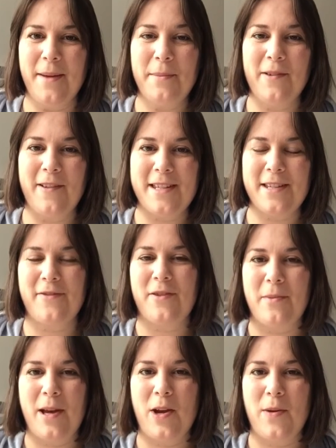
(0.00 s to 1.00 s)
I'm Loretta
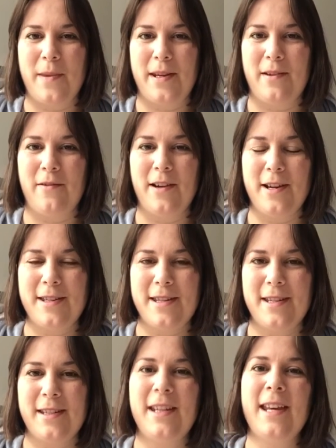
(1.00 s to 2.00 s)
from Home and
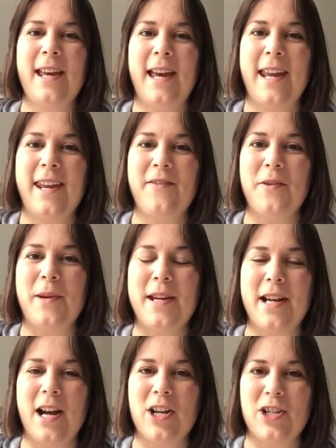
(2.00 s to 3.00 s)
Horizon, and every
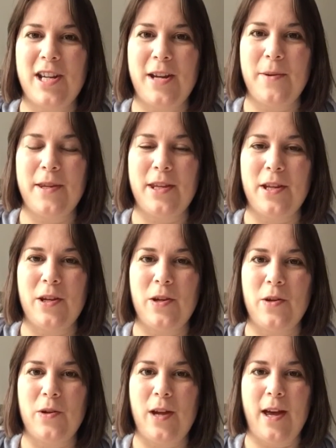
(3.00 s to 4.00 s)
week I share with
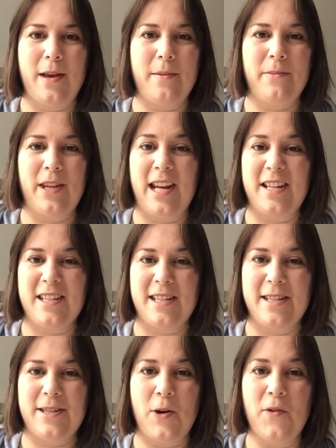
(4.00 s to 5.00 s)
you the
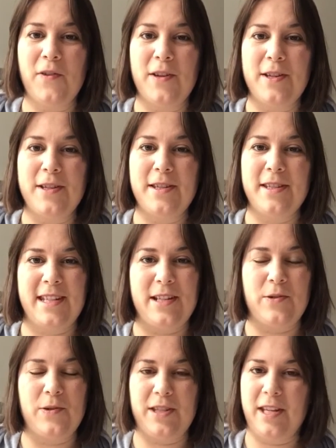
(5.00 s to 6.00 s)
latest offers,
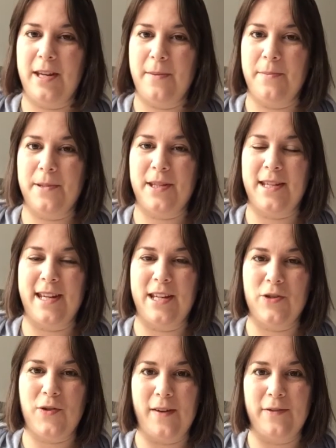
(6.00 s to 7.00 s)
deals, tips
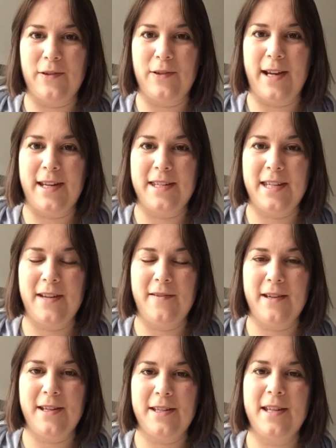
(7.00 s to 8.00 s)
in travel and
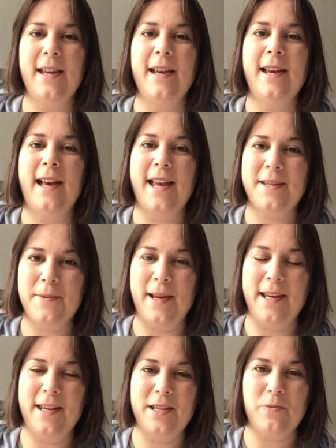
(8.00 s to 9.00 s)
interiors, as
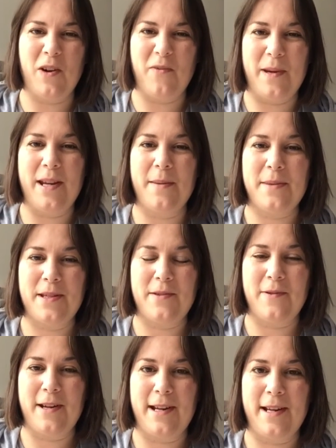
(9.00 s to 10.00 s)
well as what I've been up to
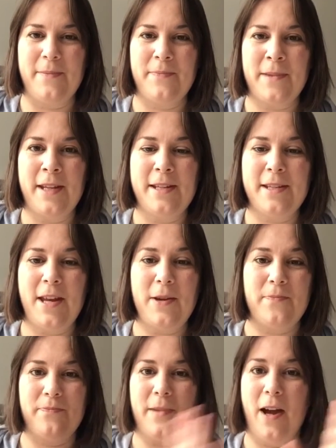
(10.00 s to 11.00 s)
really. So
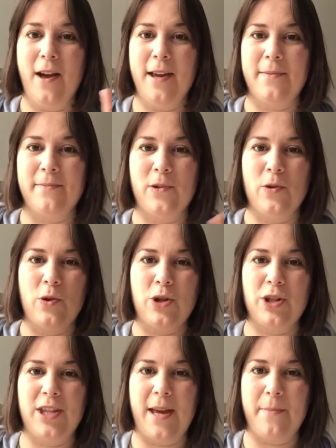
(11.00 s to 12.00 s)
hi, or
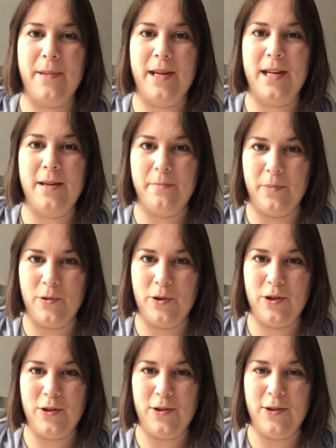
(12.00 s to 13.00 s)
should that be
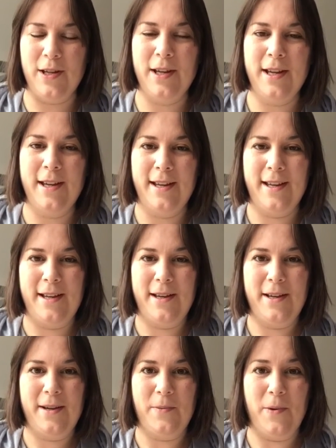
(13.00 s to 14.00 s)
bonjour?
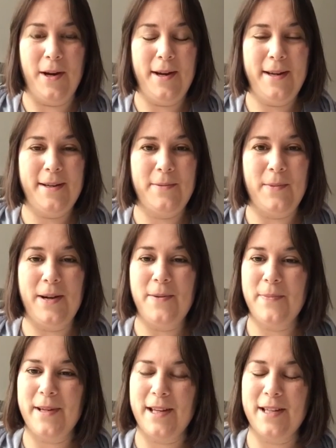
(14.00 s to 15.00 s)
Why? Well,
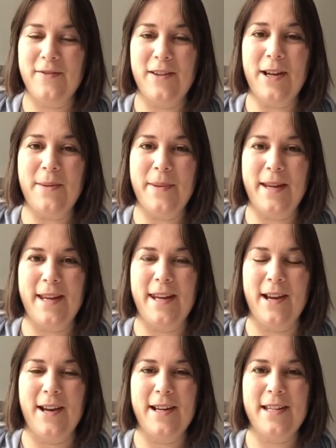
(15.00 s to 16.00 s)
because VIP and
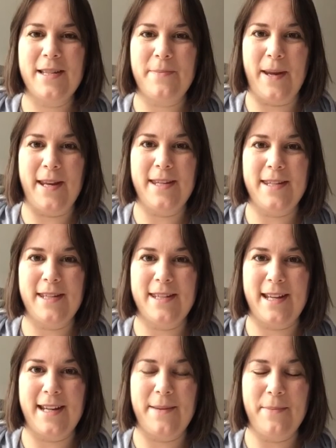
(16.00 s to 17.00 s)
I spent a
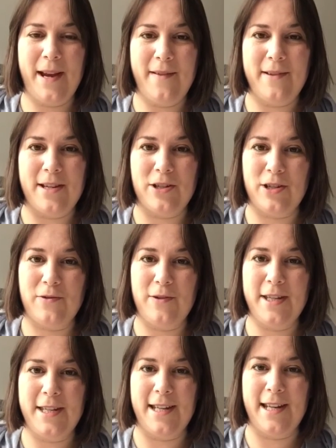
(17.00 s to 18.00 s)
day in Paris just
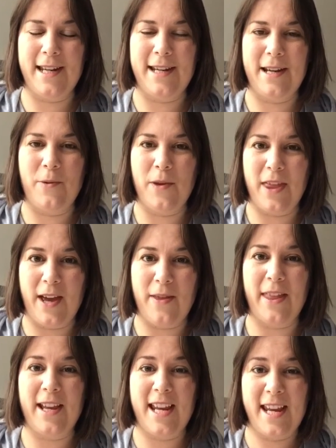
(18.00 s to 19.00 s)
recently without
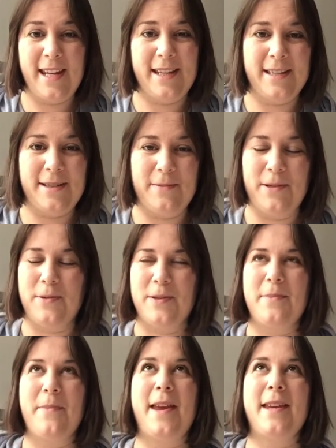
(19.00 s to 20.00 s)
the kids, which was
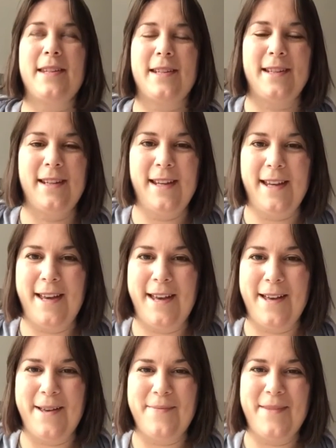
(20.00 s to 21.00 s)
amazing.
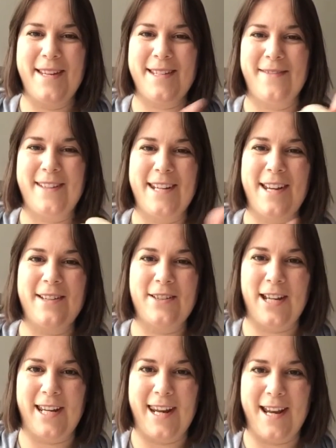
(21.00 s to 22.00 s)
Here's the video,
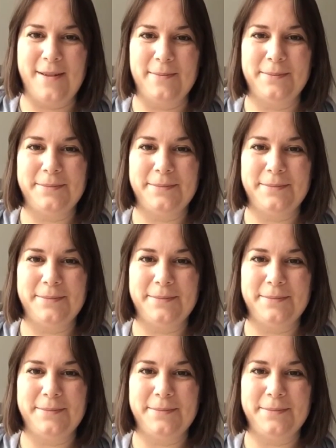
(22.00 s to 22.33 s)
check it out.